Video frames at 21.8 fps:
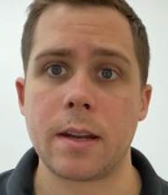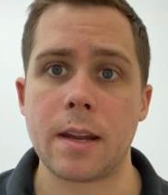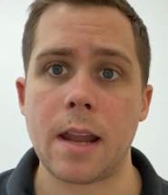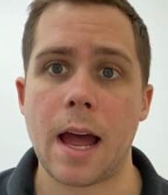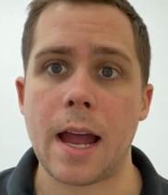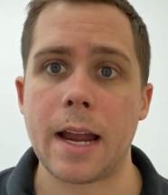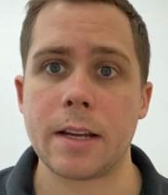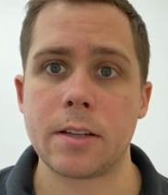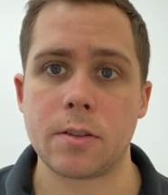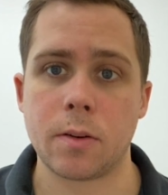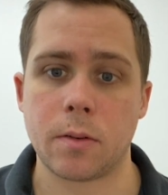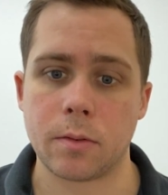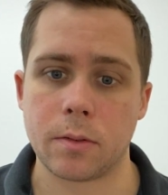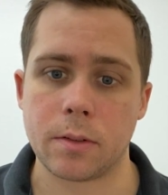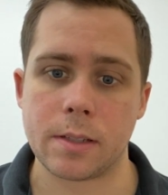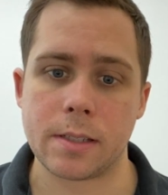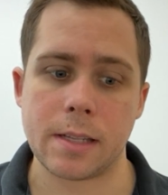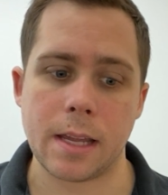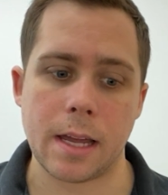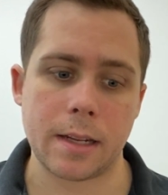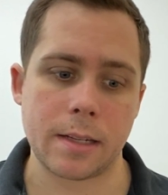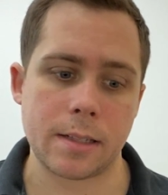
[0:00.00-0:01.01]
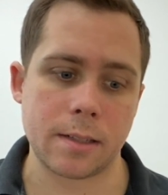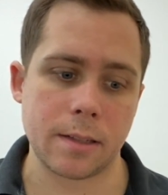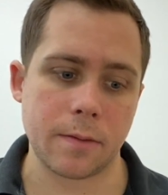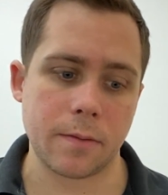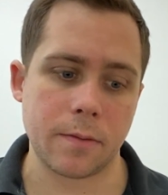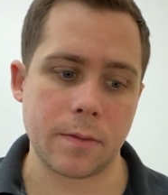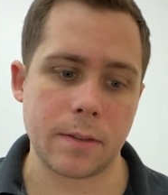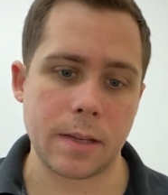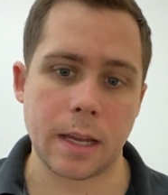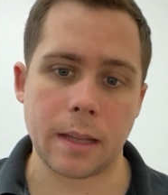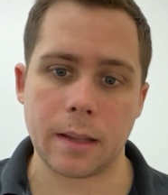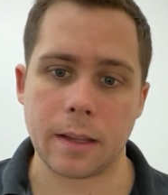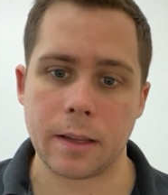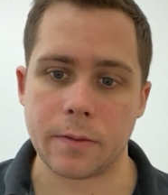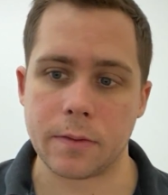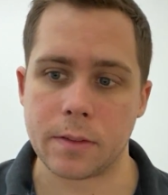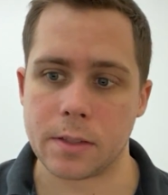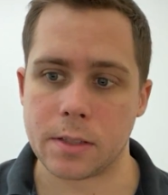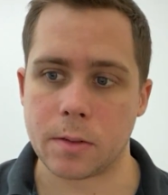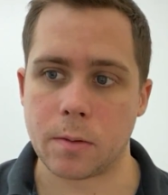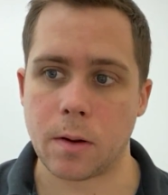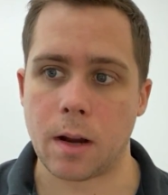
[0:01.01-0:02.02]
9 total sets of
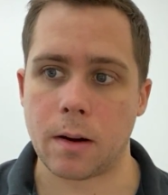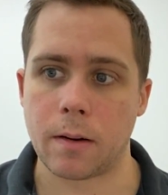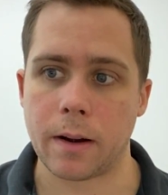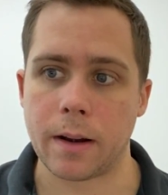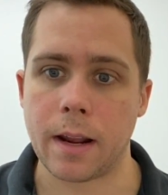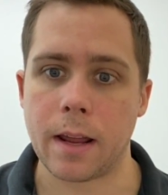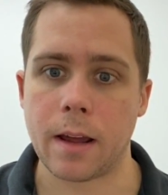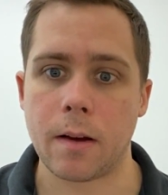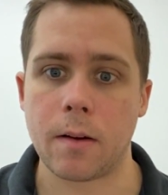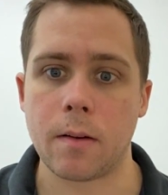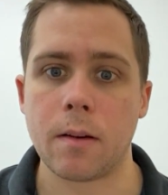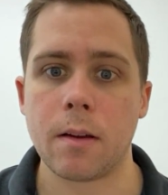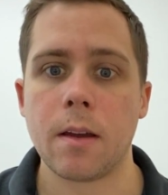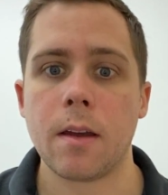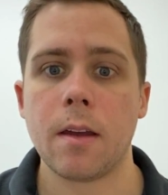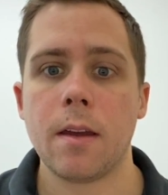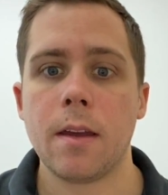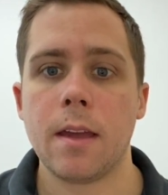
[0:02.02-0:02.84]
deadlift and squat right now.